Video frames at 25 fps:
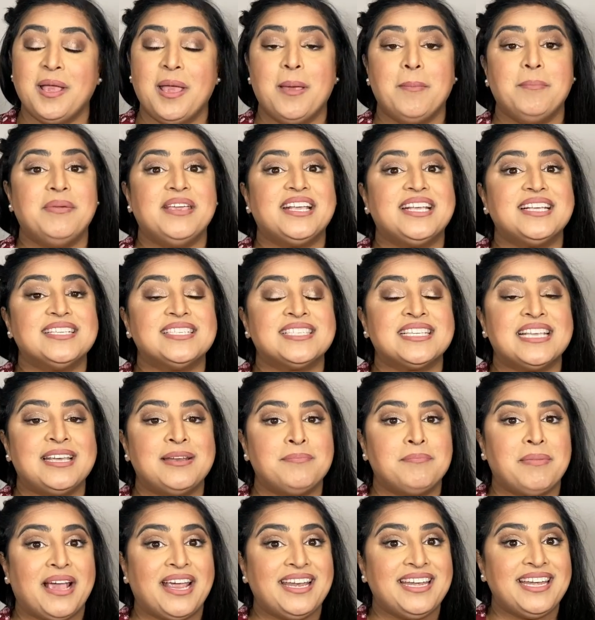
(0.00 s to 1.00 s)
because in
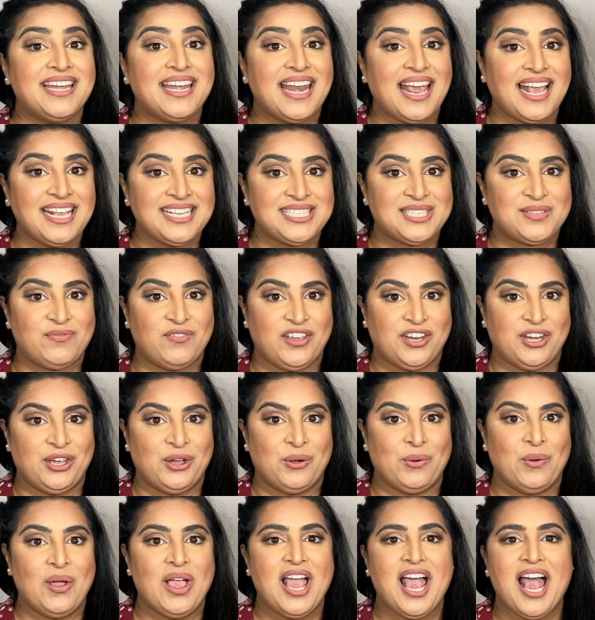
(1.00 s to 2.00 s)
my next
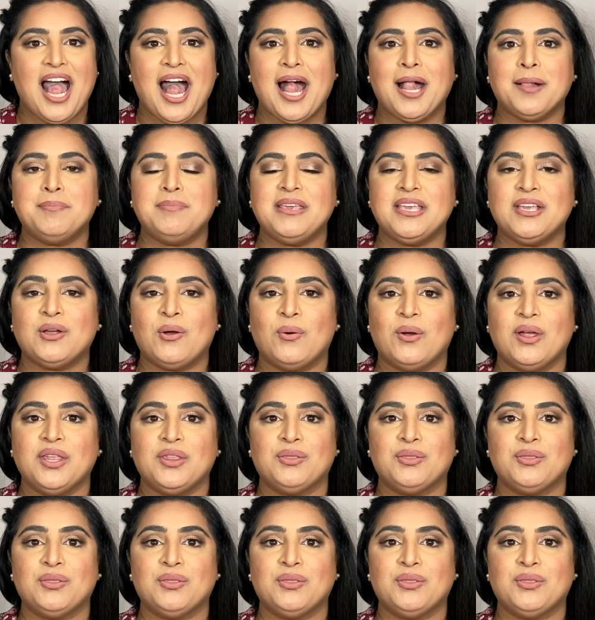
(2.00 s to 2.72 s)
video, I'll be going